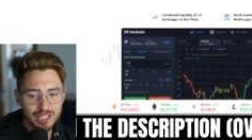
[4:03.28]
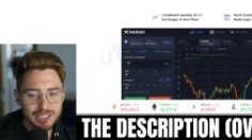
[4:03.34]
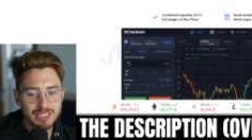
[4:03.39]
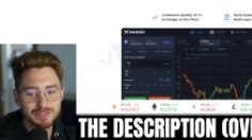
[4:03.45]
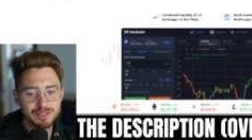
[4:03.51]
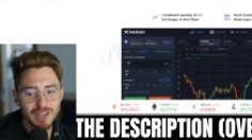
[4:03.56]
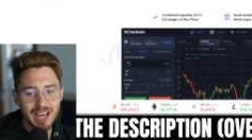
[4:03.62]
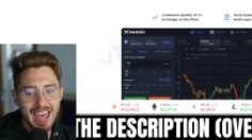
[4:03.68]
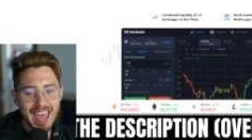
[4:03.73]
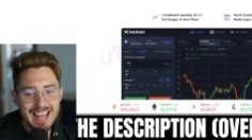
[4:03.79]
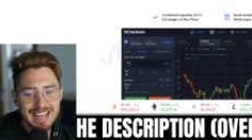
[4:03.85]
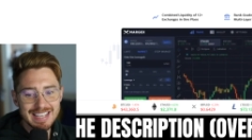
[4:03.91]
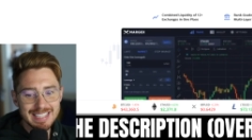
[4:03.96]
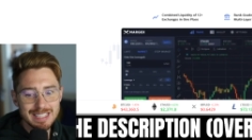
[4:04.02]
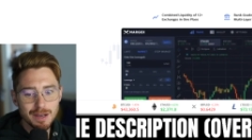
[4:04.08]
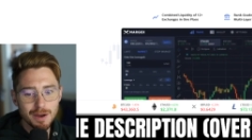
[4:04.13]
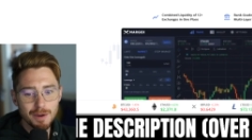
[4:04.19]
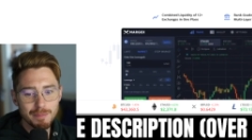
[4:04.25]
ask for
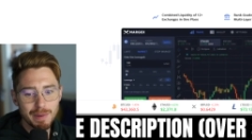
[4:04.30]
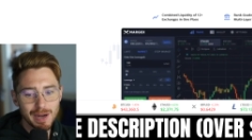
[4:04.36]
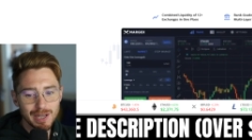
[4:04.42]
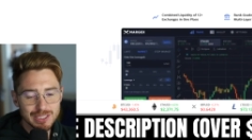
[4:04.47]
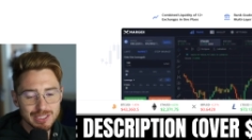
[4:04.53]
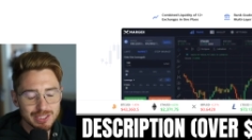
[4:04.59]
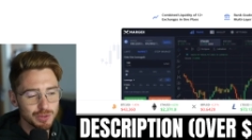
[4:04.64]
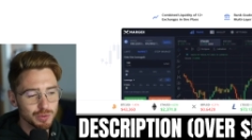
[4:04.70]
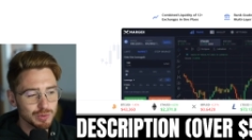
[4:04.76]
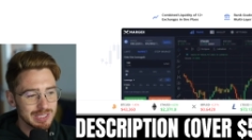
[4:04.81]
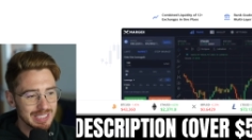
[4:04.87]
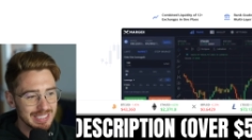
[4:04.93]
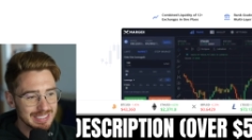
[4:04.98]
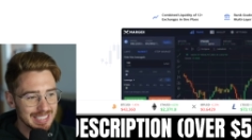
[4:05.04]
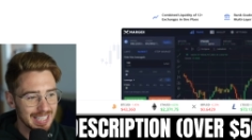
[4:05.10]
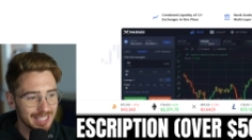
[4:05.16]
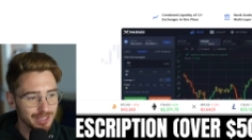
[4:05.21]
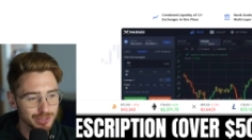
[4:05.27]
any personal
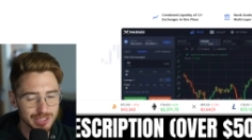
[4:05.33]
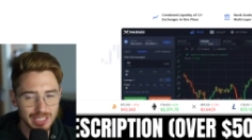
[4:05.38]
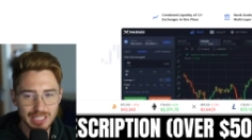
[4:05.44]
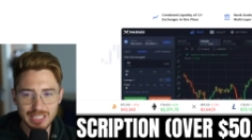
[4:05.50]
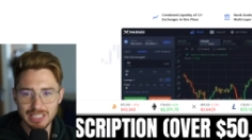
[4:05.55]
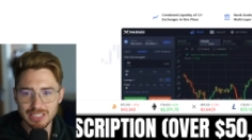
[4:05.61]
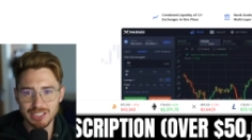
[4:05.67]
details.